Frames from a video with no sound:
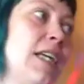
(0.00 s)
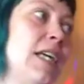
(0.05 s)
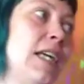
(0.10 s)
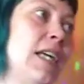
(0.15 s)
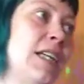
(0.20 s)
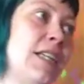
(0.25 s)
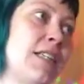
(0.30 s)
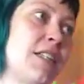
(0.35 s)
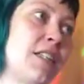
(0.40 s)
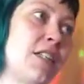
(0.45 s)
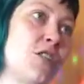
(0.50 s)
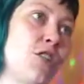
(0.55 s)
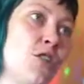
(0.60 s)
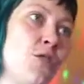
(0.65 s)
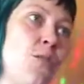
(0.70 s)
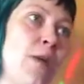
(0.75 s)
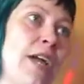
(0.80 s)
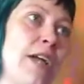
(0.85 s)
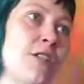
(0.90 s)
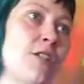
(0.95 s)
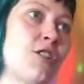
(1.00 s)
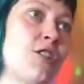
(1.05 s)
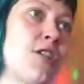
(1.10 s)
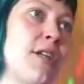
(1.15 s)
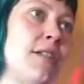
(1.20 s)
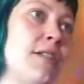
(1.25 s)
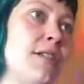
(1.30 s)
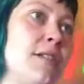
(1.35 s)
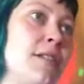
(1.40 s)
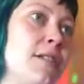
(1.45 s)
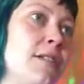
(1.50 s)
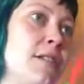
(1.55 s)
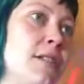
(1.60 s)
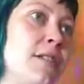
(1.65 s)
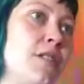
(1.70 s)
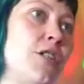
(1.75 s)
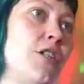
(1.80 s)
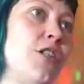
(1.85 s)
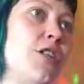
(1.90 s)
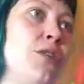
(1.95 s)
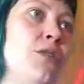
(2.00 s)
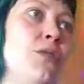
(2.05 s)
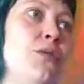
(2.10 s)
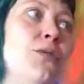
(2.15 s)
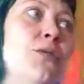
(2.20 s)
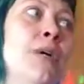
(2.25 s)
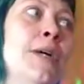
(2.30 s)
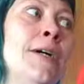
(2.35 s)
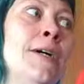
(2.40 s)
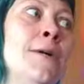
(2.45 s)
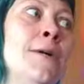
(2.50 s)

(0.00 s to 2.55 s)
in a situation to